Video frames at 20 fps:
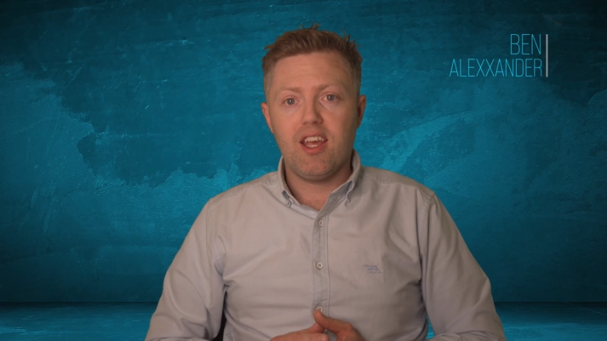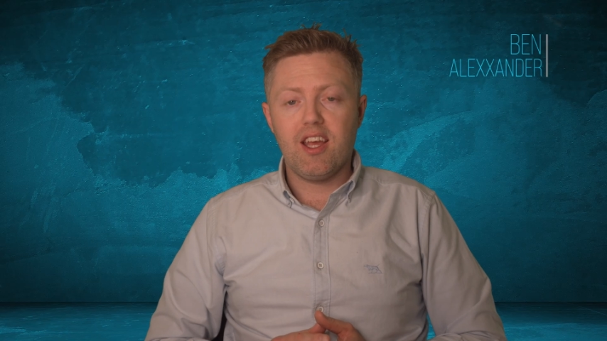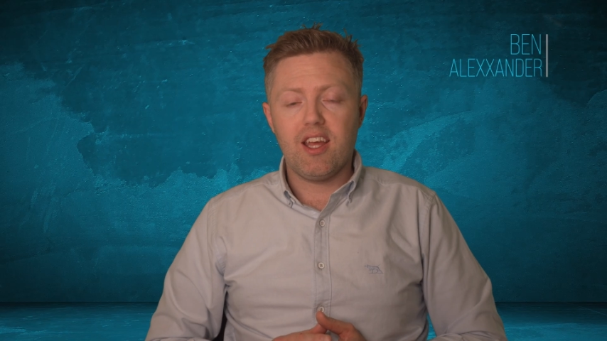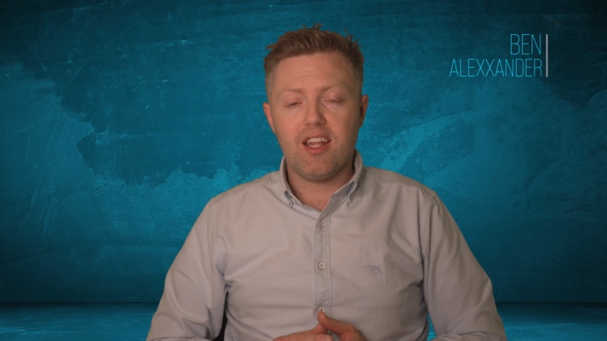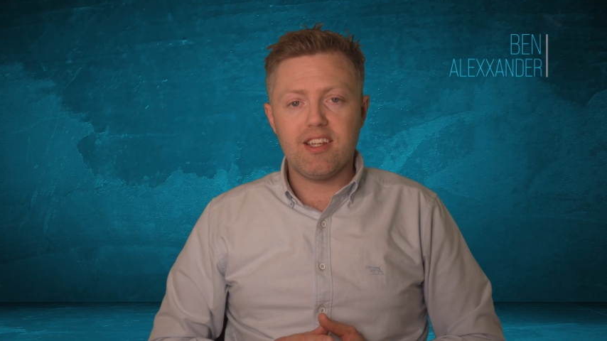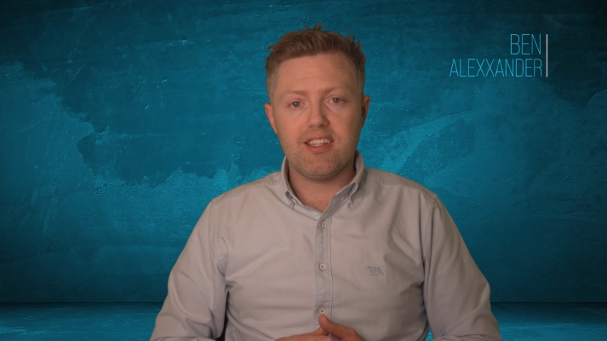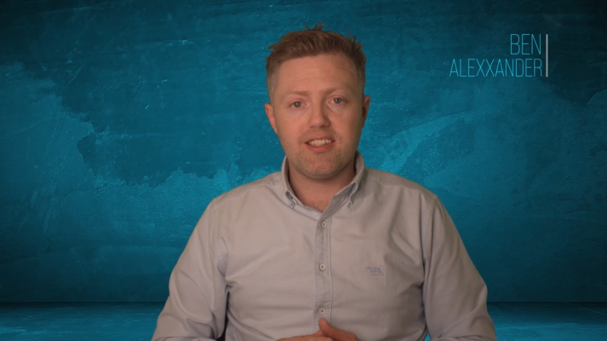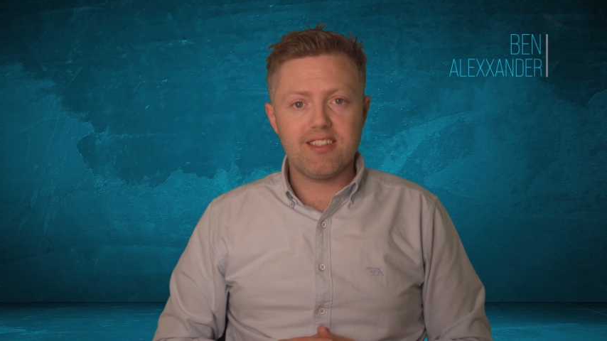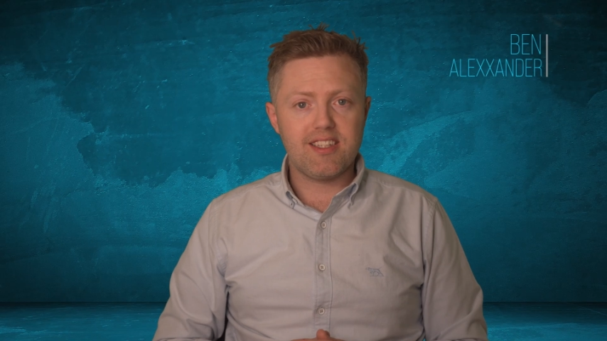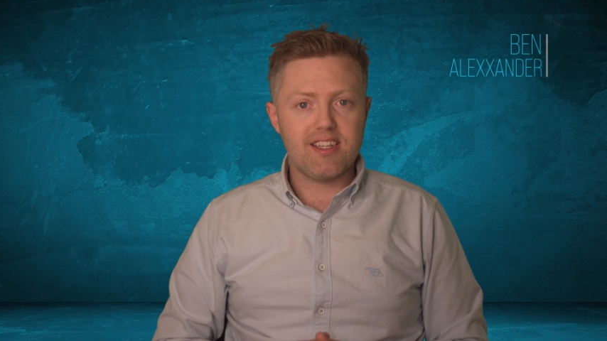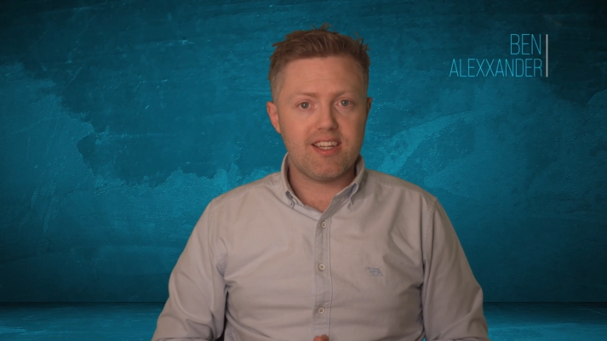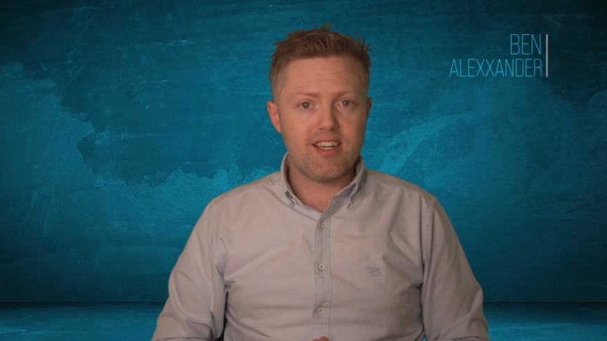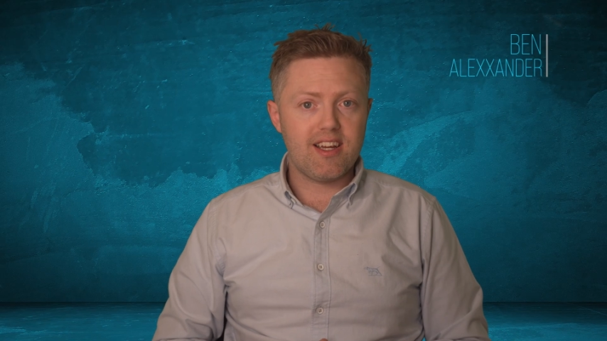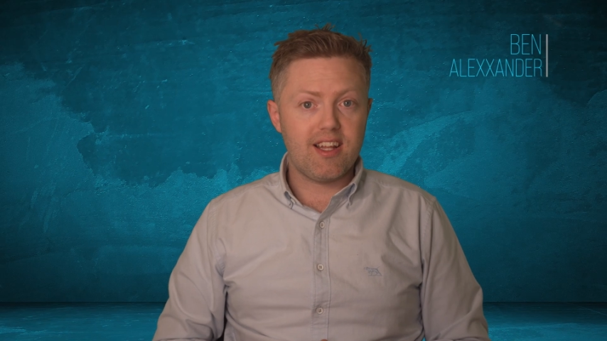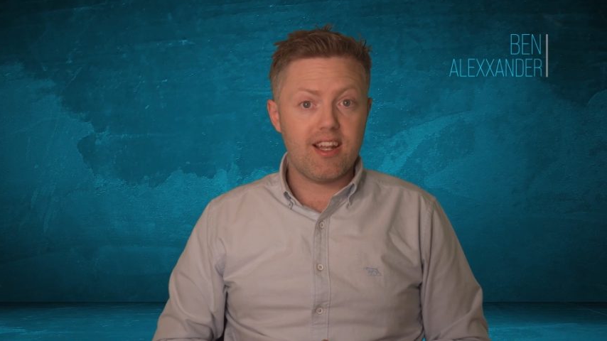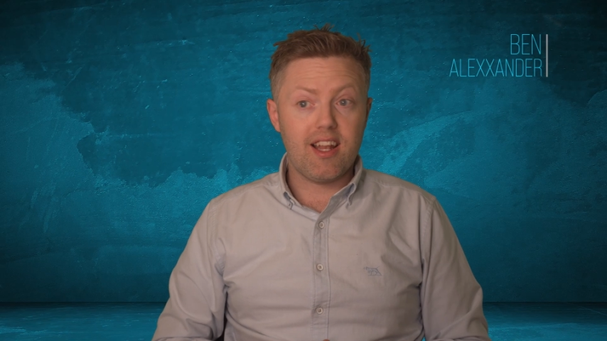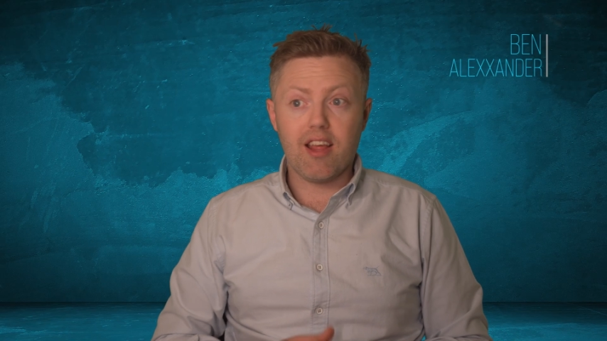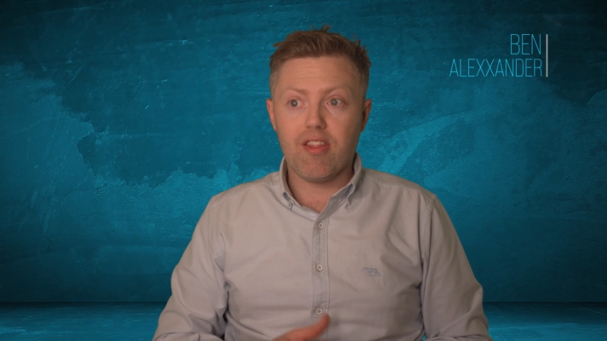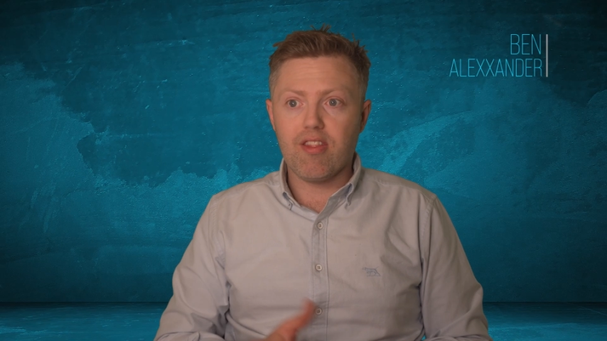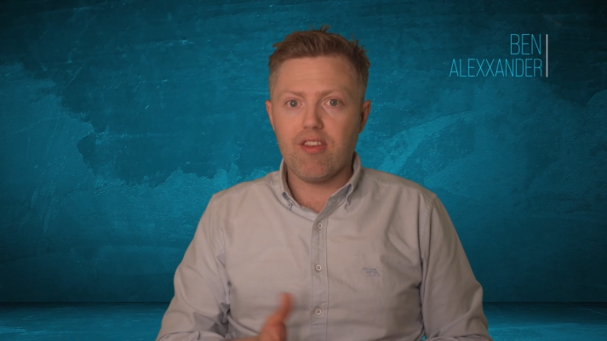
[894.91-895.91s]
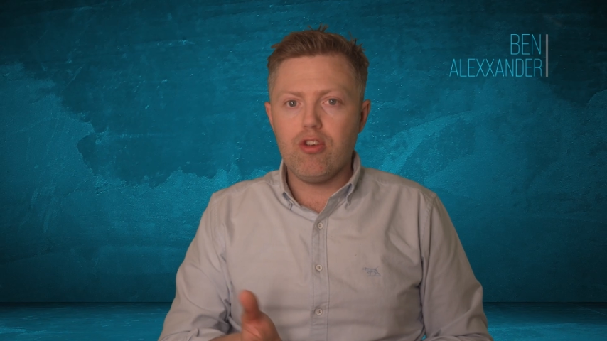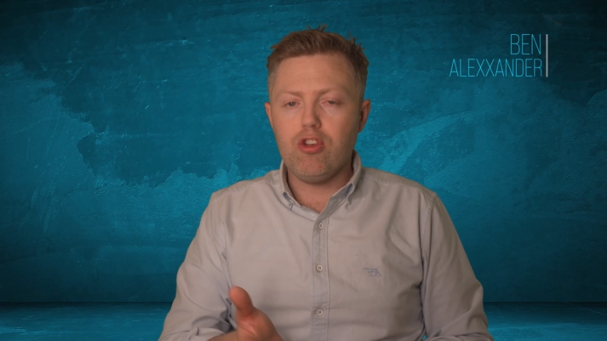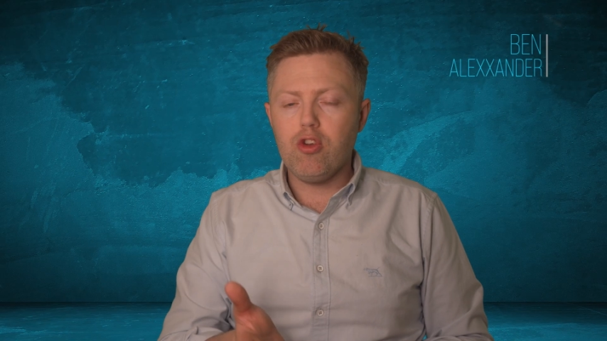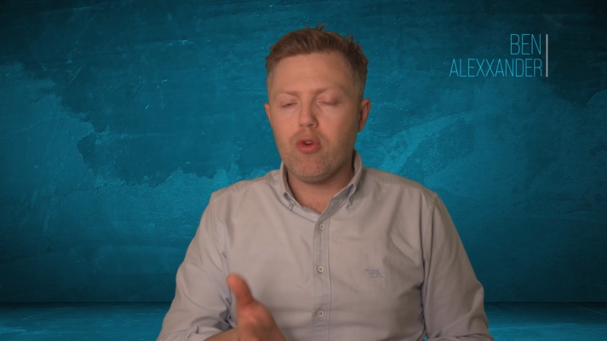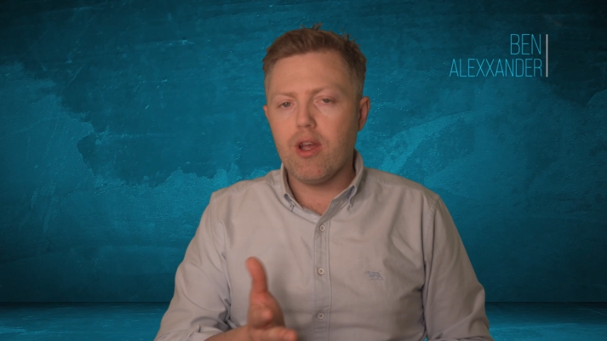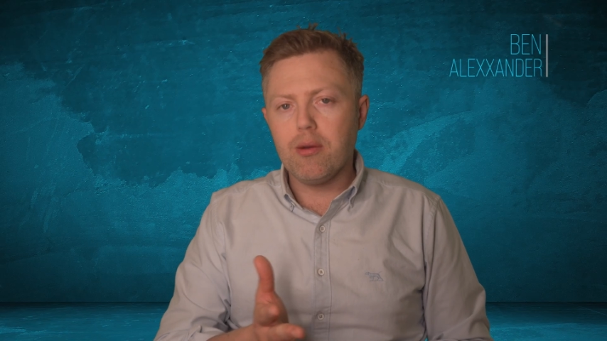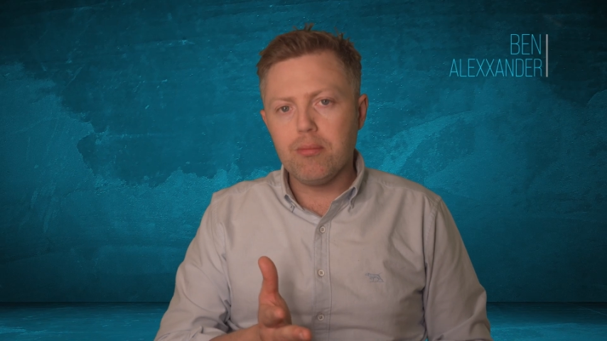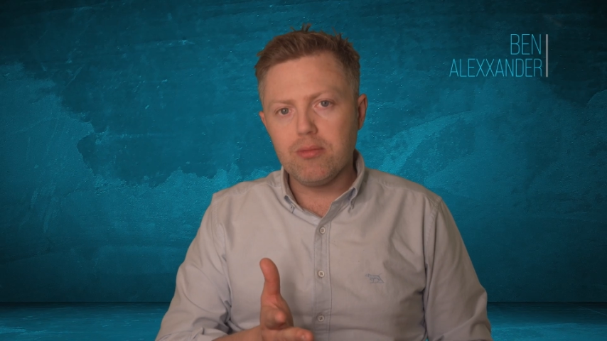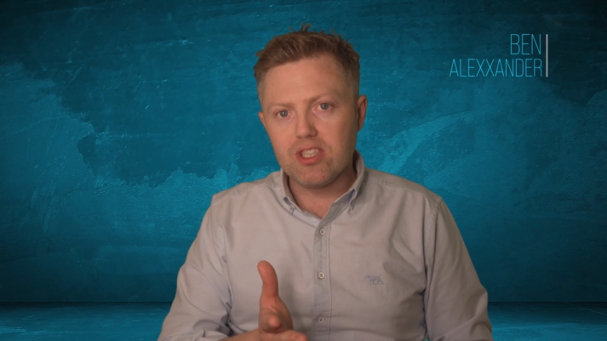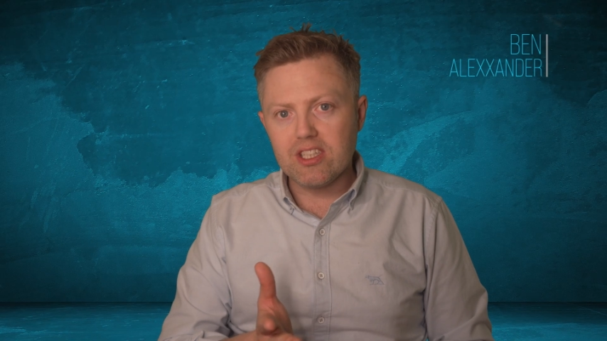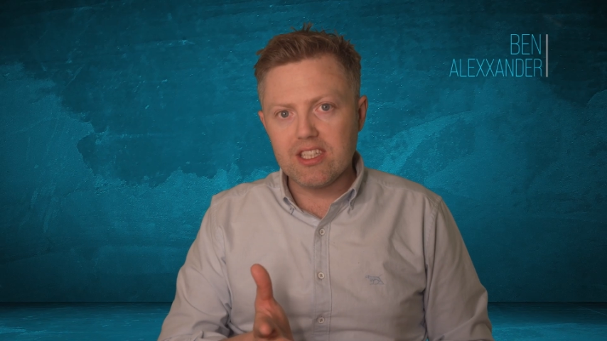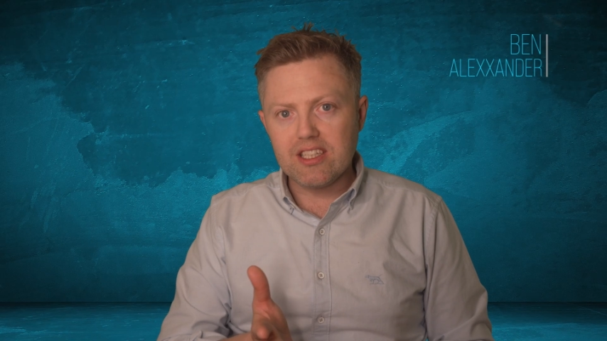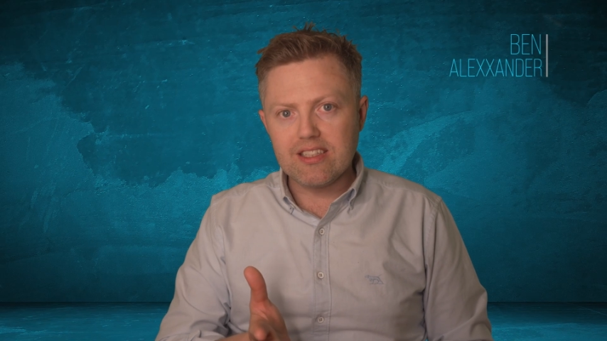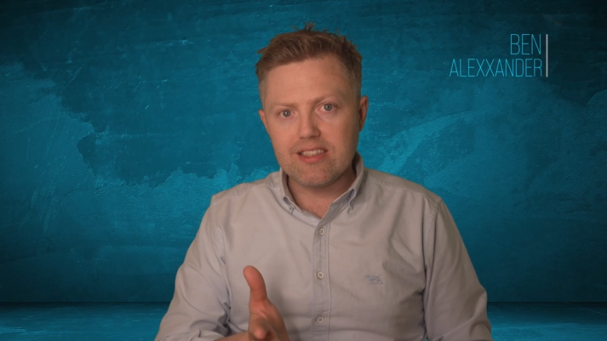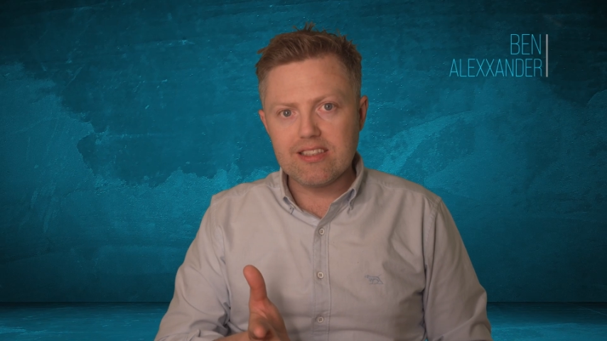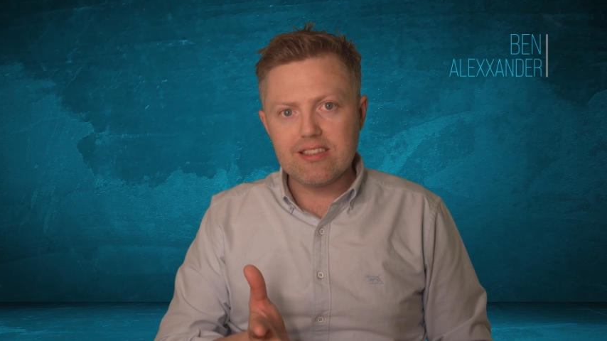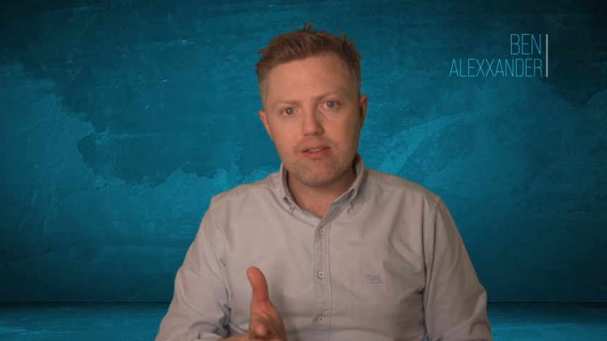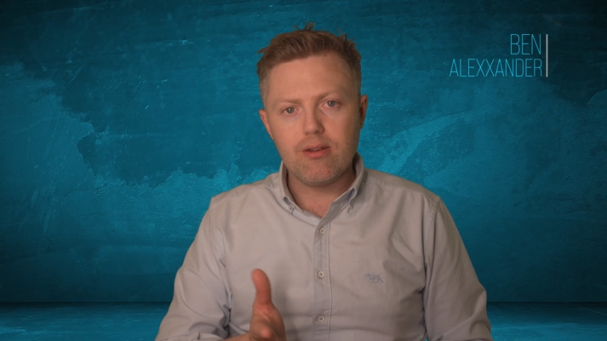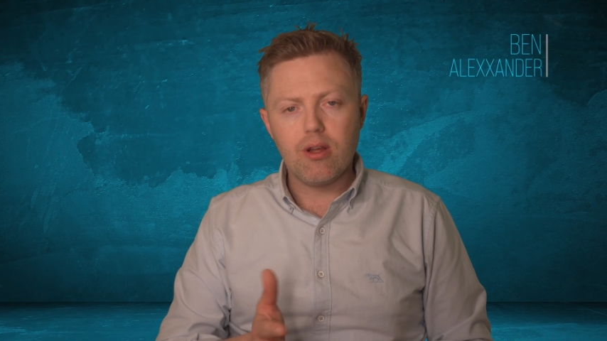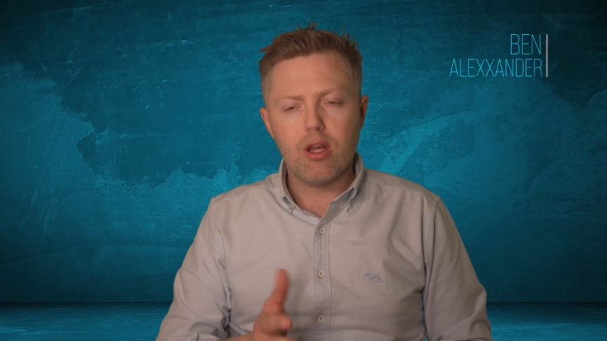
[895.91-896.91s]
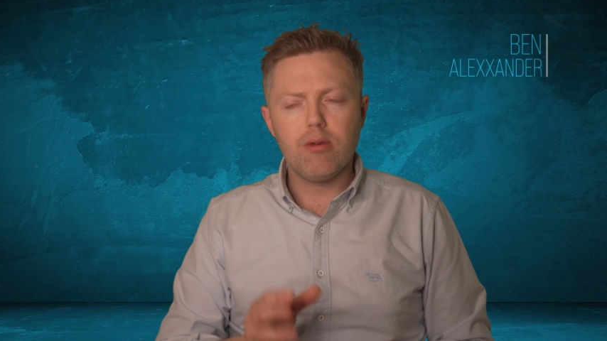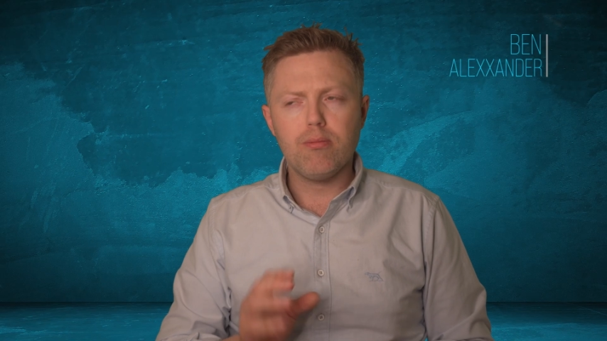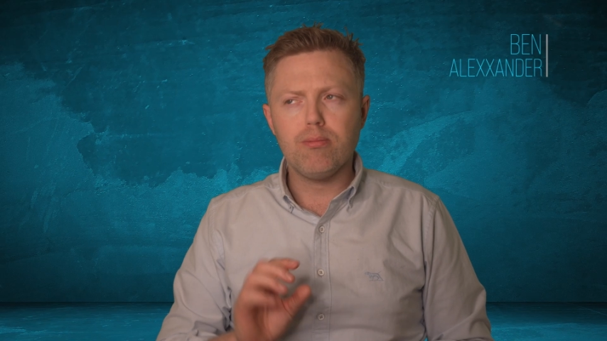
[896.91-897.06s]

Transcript: And like the new MGs.